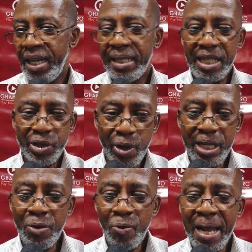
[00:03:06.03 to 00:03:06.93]
It is
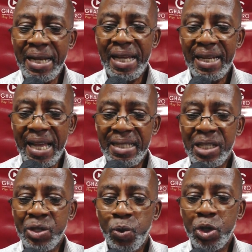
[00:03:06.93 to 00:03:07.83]
only when the
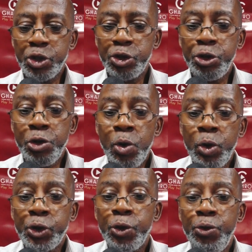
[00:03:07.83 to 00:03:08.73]
license was
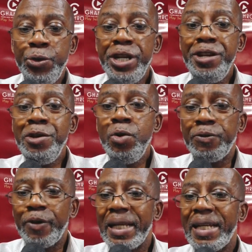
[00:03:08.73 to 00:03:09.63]
due to
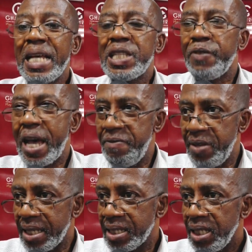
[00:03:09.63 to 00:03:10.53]
renewed for the next five
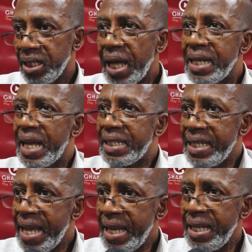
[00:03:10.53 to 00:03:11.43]
years that they are
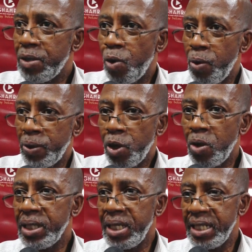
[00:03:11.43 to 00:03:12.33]
delaying it,
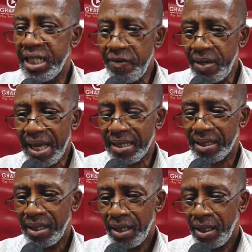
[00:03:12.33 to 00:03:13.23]
withholding it, giving us